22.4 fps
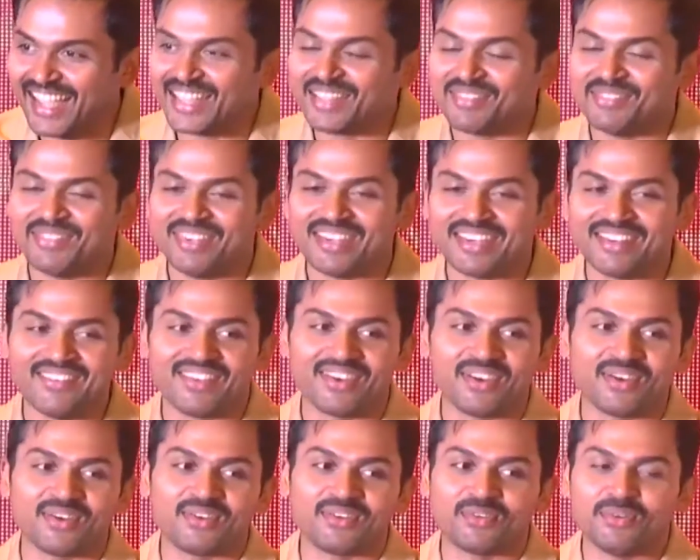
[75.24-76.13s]
Adamari,
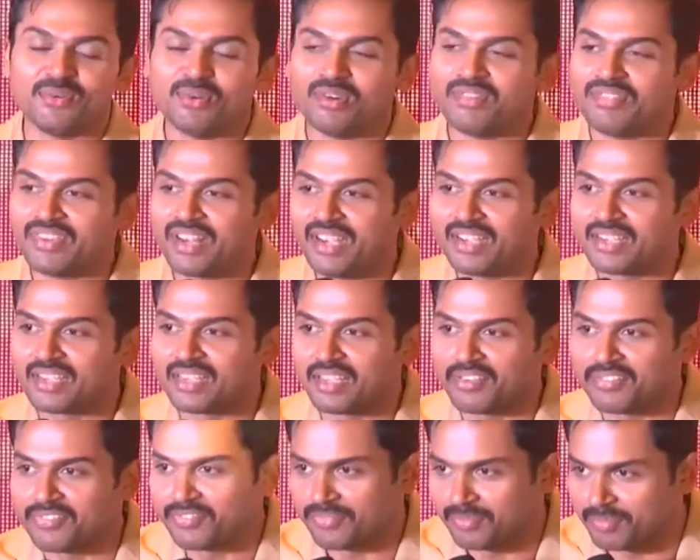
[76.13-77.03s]
when you do a very
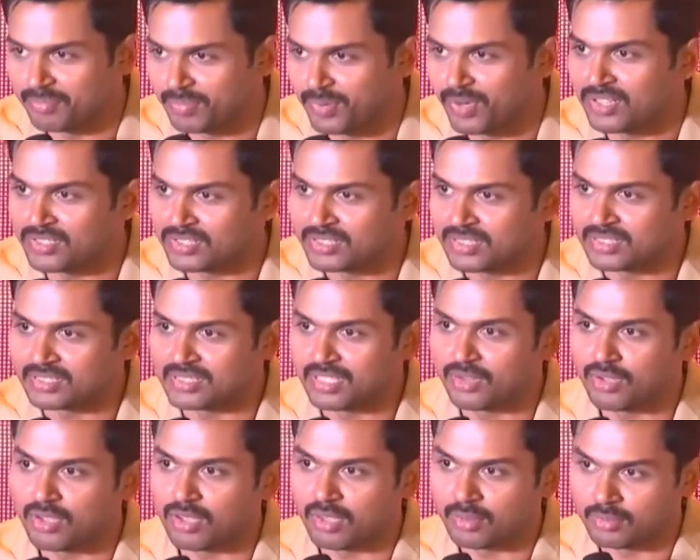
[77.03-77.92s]
tough process
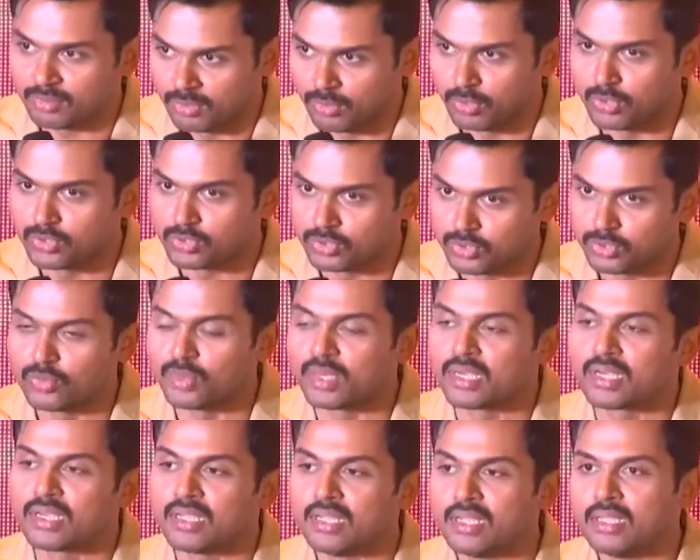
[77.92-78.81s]
and you go through
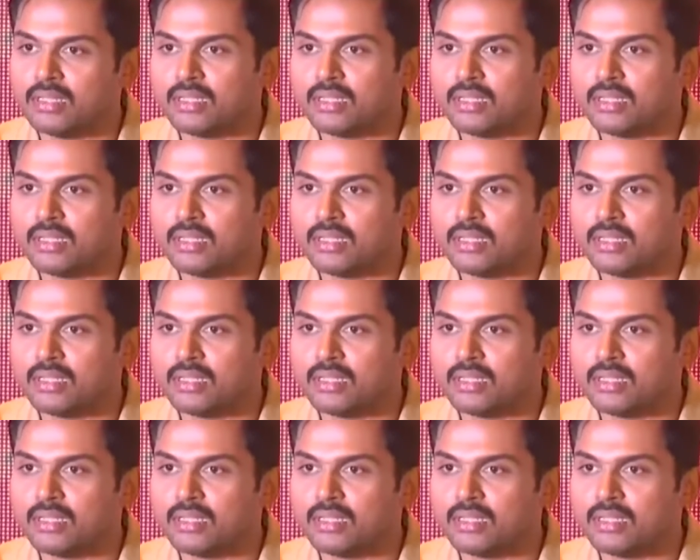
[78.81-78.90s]
it,